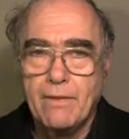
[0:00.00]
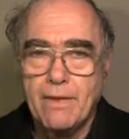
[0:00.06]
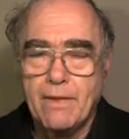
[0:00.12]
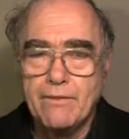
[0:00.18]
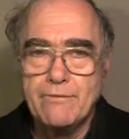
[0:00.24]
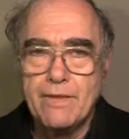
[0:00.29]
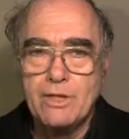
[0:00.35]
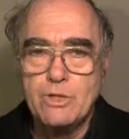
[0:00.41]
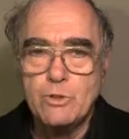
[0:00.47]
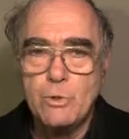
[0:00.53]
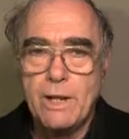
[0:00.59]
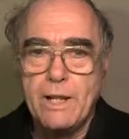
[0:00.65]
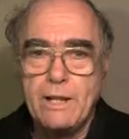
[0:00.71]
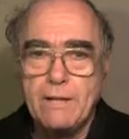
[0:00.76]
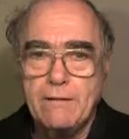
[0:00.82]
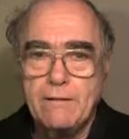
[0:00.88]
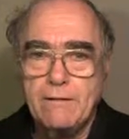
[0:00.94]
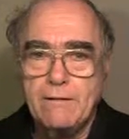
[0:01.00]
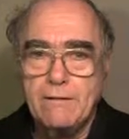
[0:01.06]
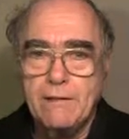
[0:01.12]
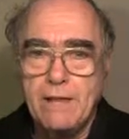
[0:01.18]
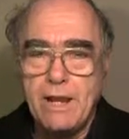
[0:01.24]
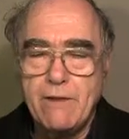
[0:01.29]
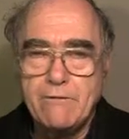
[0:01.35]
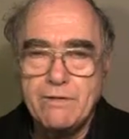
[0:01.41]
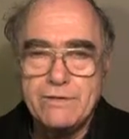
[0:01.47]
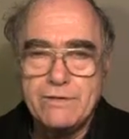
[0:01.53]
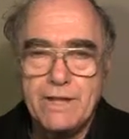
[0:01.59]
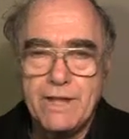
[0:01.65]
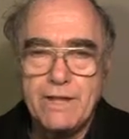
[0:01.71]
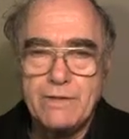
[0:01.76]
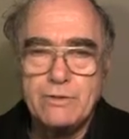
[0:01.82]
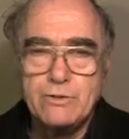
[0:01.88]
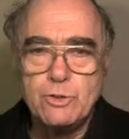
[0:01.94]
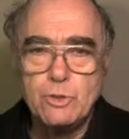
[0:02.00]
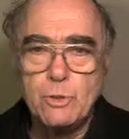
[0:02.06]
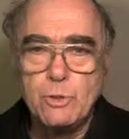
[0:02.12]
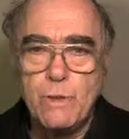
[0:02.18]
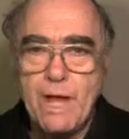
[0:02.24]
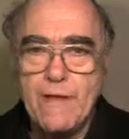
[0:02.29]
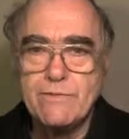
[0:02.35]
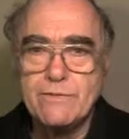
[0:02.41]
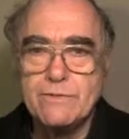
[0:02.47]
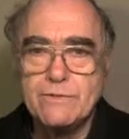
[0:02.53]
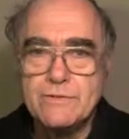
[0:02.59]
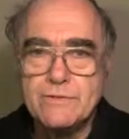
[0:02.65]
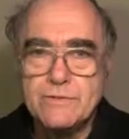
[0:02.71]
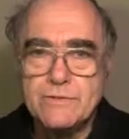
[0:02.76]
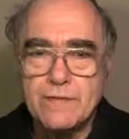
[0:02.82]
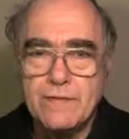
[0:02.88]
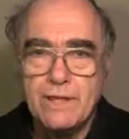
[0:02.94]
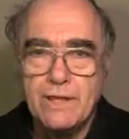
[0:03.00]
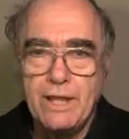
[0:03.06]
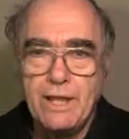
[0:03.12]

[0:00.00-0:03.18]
Eventually, he returned to Athens